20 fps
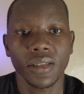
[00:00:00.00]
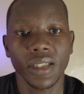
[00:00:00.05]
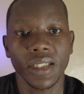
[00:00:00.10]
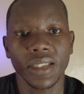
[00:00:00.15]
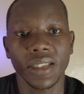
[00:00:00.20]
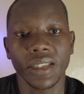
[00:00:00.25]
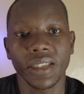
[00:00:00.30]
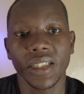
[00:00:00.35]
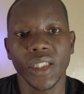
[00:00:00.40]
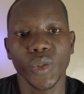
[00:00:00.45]

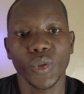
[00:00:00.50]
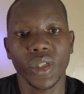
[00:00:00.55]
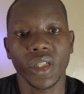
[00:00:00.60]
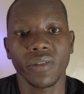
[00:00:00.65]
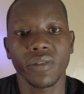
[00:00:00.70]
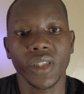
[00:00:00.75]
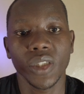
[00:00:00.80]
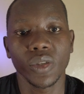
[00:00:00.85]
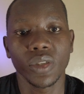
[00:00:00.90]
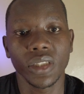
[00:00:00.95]
then they get
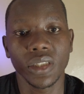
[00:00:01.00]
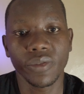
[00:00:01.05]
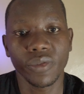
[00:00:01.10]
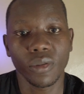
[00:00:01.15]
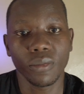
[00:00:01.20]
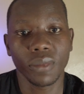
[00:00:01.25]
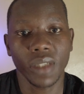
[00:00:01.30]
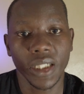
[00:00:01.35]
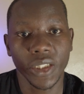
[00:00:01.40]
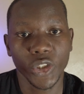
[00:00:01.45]
whatever you need
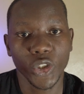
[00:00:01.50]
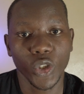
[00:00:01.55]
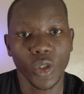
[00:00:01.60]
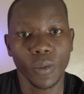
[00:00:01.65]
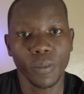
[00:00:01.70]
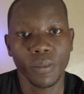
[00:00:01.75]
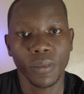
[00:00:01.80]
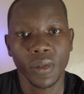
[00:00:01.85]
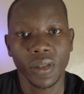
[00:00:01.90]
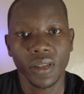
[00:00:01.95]
from that
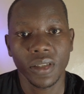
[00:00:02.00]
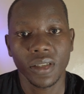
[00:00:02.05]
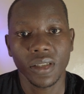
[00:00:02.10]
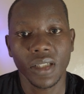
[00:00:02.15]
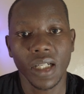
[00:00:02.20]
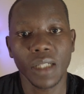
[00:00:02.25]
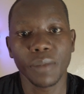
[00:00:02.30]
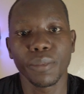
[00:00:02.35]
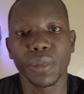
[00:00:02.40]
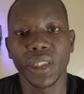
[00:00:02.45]
shop
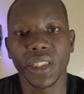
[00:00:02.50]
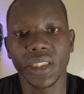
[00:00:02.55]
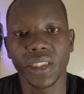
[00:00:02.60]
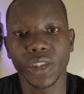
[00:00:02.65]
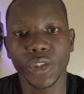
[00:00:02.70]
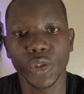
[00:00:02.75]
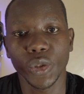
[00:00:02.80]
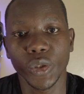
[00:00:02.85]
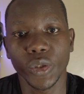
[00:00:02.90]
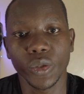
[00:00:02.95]
and bring
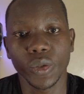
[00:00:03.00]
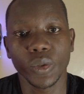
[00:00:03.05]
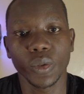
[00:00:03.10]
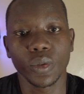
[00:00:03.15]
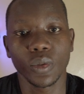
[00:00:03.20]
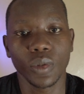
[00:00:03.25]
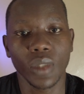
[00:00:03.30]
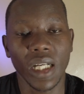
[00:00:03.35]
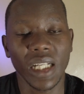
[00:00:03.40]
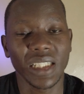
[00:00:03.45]
it to
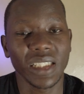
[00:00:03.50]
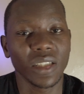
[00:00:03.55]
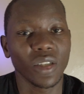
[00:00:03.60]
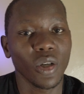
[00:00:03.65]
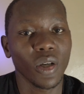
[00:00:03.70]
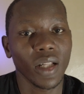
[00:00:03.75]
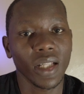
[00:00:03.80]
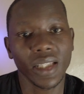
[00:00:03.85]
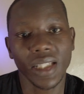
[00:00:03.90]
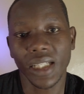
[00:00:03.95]
you. And in
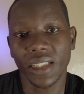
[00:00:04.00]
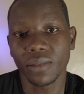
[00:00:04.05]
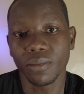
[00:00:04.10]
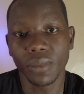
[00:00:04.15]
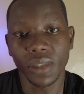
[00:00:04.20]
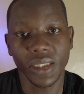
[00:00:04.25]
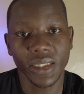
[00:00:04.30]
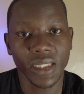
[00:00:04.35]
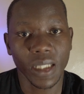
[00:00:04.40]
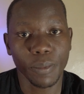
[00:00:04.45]
all that
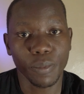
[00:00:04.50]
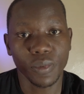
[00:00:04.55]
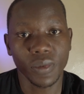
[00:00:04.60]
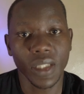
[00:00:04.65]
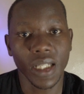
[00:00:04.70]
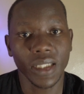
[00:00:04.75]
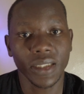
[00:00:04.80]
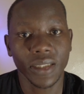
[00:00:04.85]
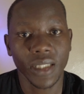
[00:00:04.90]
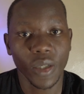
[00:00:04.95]
mix up,
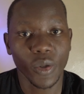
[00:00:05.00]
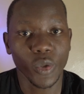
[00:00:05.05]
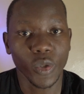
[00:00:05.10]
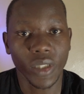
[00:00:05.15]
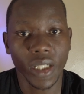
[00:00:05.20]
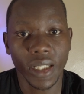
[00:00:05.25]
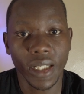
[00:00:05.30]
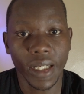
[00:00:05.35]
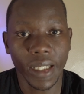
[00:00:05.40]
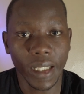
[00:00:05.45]
that's how you
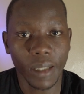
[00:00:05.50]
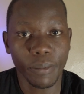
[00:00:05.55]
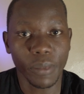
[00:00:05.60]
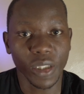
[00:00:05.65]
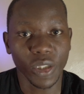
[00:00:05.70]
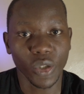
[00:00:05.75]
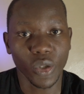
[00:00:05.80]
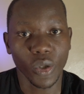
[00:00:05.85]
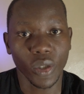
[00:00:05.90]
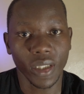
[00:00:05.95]
can end up
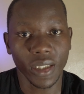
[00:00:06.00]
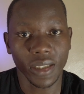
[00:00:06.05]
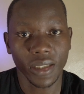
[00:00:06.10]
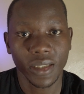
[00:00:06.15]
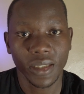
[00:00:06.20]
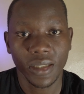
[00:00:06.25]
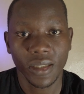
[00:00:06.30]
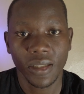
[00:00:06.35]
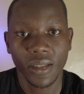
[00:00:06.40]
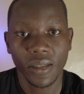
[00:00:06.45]
being conned,
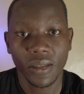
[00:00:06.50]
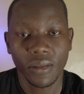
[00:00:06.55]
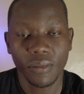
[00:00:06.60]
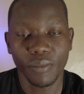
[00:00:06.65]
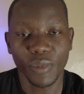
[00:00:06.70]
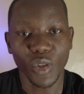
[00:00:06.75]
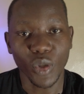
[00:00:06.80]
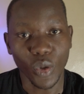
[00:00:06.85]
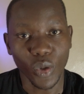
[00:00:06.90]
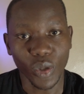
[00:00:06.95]

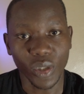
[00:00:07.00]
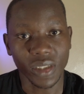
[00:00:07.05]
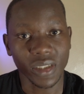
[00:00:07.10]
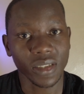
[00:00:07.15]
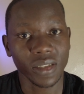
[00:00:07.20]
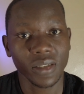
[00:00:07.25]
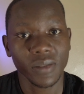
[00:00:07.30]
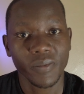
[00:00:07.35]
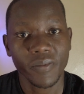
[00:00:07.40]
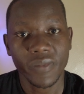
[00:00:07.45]

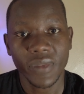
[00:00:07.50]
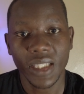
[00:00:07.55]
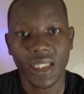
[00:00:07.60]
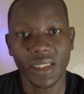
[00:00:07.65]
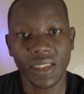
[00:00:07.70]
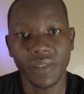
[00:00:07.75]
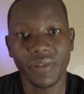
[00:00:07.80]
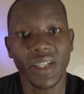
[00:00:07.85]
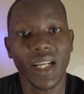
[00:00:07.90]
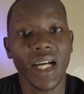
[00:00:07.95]
because
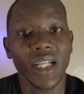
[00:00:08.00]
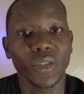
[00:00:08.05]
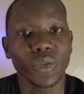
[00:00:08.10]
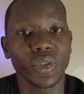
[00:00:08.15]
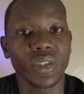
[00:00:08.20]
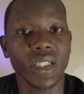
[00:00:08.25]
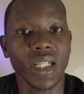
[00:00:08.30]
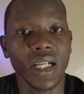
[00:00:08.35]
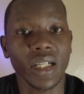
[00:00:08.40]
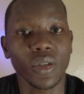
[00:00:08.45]
it's even hard
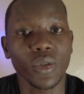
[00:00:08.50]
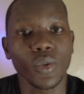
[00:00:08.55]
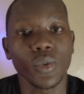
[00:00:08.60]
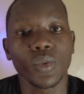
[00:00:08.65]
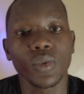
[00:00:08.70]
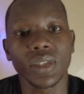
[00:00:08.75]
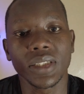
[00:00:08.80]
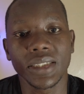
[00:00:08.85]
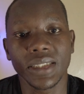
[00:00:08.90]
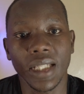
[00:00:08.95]
to track
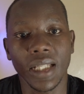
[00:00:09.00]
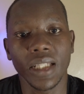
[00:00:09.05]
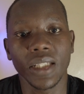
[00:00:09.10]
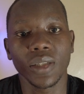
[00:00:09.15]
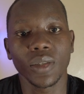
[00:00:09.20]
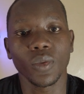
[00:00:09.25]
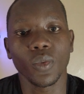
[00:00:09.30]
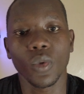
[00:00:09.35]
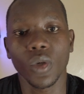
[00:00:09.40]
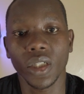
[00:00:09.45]
who is
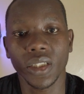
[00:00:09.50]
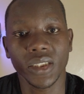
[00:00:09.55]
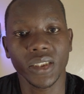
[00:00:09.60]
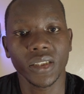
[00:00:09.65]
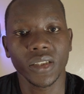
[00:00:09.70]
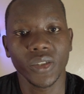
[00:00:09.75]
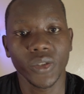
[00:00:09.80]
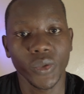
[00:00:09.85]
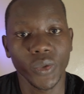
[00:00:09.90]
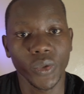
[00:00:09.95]
selling what
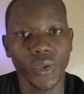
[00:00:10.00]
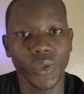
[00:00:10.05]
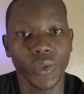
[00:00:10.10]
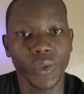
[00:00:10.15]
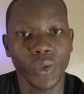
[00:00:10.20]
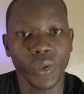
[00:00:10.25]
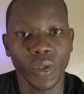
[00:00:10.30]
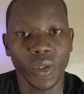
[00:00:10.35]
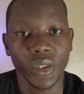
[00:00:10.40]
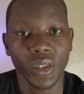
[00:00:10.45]
to
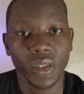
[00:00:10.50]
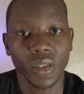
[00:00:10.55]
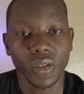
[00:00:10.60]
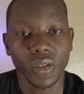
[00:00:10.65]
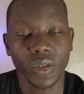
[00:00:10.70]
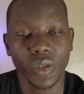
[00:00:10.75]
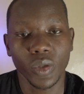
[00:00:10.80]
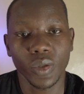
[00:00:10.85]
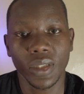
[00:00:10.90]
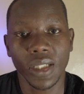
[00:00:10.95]
you.
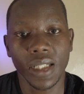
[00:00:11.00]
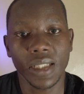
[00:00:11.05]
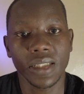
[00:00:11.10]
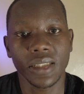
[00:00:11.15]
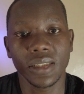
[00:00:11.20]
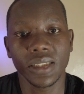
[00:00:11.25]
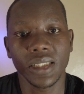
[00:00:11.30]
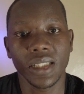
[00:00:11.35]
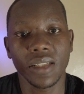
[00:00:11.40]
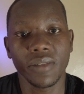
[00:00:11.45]
So you can't
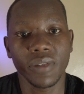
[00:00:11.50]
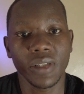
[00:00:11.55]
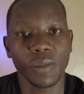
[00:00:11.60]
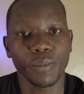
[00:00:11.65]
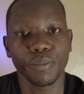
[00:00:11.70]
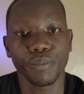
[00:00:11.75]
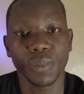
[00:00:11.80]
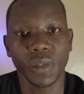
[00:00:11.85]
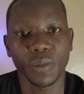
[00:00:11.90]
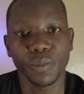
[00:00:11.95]
easily
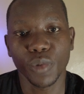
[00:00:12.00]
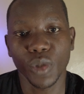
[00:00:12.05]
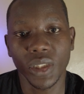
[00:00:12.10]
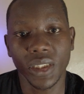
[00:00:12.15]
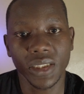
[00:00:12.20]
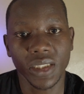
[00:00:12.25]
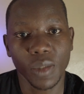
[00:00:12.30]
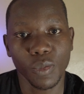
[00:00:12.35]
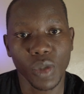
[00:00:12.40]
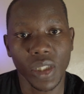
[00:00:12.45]
even
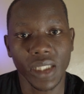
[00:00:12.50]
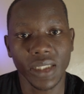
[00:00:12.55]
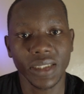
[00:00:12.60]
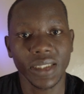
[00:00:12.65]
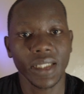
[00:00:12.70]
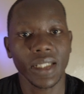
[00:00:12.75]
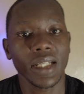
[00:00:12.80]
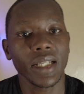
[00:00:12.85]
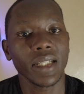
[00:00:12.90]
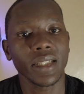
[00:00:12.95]
pinpoint someone and
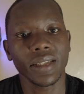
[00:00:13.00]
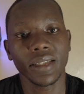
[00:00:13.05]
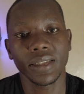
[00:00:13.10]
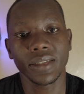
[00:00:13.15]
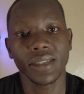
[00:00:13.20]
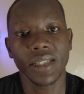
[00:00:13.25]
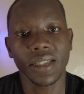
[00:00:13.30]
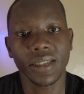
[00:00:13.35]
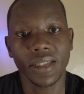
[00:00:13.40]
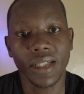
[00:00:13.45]
say, hey,
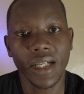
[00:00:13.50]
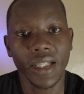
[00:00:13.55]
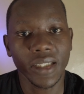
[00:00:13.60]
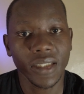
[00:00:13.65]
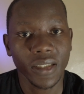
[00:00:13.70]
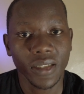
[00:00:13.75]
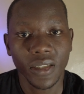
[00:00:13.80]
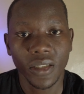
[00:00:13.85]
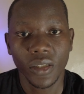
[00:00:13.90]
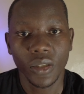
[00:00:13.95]
it's that
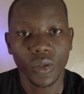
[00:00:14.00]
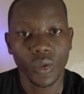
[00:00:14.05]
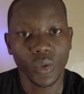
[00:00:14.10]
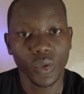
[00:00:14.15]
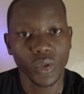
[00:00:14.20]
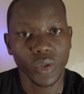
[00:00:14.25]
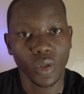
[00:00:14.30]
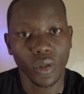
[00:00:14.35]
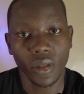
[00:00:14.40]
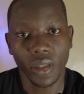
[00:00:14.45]
guy
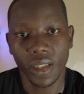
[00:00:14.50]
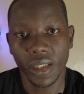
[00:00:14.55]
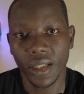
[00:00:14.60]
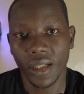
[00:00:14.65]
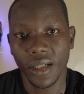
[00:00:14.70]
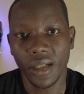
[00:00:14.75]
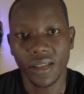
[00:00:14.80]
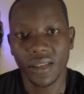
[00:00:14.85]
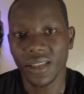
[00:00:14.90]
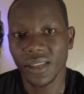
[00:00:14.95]
who sold
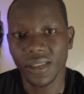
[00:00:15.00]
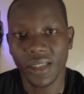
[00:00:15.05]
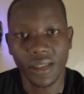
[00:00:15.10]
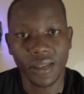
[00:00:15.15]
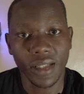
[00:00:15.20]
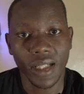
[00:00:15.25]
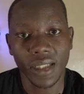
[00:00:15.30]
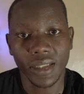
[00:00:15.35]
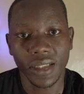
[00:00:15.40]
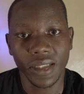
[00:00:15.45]
uh, this
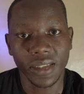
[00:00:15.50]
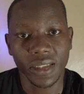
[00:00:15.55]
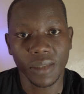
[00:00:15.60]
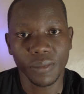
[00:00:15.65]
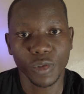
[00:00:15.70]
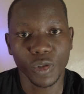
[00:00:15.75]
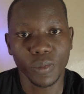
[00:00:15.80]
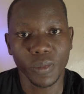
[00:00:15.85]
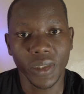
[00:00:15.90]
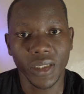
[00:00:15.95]
and that
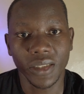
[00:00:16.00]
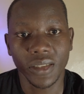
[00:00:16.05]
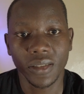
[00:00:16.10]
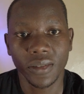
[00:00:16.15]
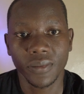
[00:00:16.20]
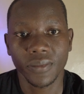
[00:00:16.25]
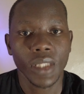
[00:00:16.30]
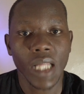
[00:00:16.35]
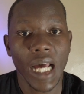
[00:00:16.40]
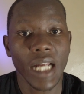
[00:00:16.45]
item to me.
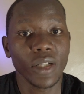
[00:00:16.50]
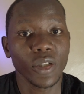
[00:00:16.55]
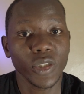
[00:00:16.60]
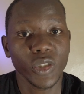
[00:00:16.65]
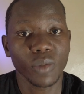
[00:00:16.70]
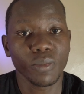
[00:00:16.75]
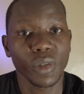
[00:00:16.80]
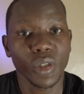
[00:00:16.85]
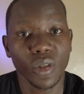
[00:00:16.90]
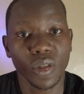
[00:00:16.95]
And
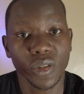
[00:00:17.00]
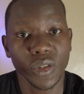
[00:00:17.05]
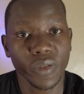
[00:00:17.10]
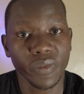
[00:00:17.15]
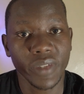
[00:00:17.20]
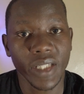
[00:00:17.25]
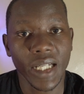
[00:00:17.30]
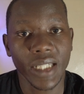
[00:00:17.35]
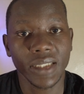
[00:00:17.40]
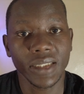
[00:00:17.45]
also because
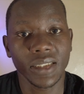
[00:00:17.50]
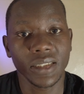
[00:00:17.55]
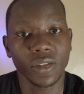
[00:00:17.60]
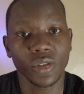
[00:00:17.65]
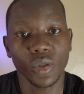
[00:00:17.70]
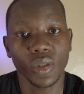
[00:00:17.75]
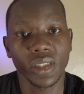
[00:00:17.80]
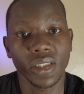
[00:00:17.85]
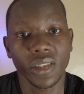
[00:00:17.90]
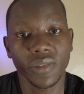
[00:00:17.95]
of that, it's
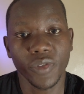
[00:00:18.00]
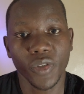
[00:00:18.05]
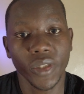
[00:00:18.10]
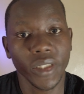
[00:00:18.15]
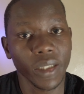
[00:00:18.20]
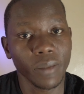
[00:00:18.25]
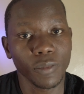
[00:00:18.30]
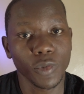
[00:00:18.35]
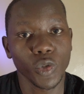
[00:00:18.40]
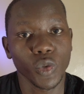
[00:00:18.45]
so easy for
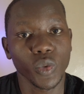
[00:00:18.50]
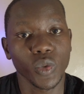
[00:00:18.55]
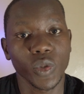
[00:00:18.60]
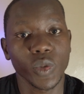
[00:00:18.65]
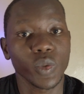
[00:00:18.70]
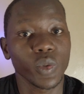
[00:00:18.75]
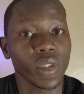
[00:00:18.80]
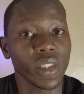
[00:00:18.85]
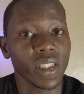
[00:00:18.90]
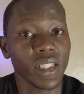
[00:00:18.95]
them to
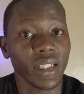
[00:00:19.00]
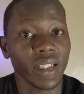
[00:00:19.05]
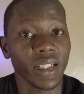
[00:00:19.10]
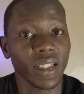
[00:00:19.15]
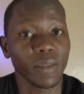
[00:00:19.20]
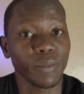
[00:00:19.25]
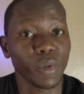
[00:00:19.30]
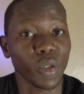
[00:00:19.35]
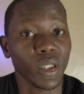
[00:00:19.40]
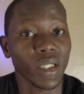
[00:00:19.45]
switch
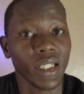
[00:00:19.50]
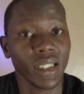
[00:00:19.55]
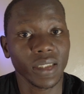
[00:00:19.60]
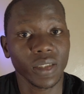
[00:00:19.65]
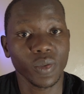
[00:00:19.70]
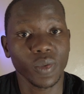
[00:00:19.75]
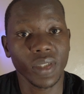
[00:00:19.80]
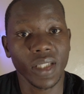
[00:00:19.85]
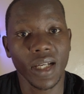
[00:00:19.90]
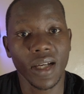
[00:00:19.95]
again
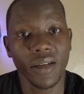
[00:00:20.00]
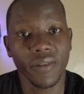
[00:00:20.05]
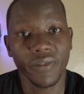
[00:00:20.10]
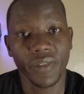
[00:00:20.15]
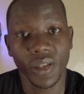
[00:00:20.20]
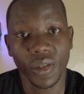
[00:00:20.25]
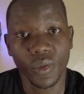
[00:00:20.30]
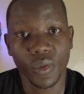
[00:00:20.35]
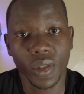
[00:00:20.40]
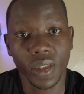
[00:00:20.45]
products with a
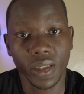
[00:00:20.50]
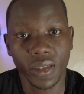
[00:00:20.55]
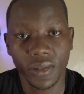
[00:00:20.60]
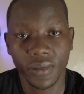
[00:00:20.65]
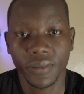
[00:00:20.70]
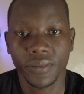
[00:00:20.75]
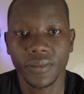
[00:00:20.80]
fake one.